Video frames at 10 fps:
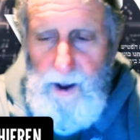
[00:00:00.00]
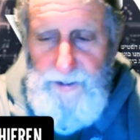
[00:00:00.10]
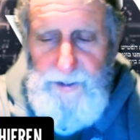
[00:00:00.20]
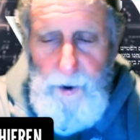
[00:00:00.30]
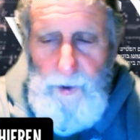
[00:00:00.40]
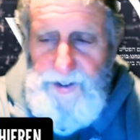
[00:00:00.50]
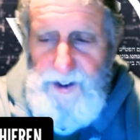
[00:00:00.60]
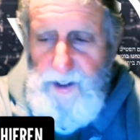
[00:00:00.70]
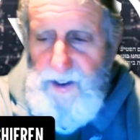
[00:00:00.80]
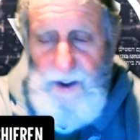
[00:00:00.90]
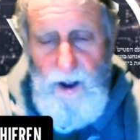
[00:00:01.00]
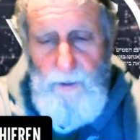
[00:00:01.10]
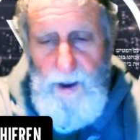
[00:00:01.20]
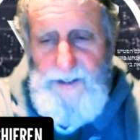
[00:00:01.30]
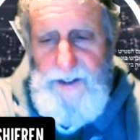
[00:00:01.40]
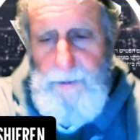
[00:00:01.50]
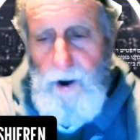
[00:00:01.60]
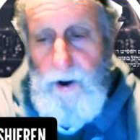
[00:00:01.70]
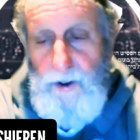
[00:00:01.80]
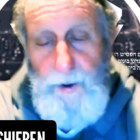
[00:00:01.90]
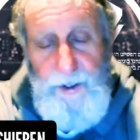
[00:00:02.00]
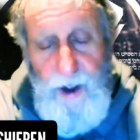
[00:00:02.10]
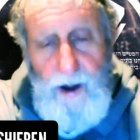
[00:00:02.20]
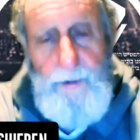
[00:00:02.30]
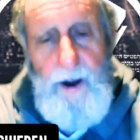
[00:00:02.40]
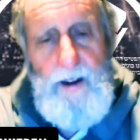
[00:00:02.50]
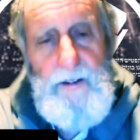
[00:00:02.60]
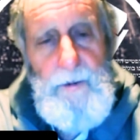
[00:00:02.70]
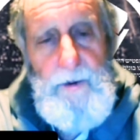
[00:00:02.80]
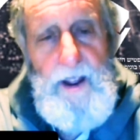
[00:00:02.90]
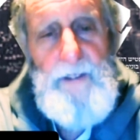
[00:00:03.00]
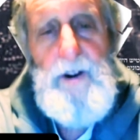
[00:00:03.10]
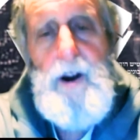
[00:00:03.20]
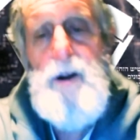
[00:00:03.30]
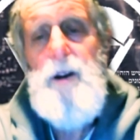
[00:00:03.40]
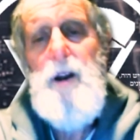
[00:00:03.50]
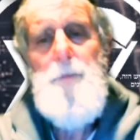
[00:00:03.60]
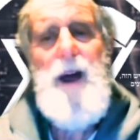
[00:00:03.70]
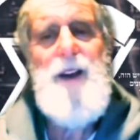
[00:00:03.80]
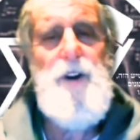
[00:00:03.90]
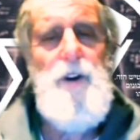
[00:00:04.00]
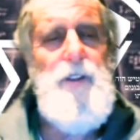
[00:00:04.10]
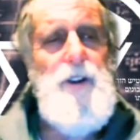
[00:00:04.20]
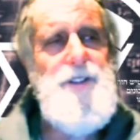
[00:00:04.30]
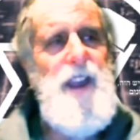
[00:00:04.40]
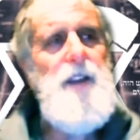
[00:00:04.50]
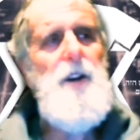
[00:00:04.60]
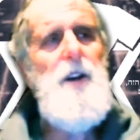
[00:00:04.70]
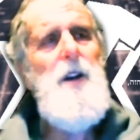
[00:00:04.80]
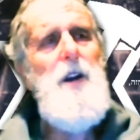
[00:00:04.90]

And so we see these amazing miracles, and we talk about it when we have our Passover Seder,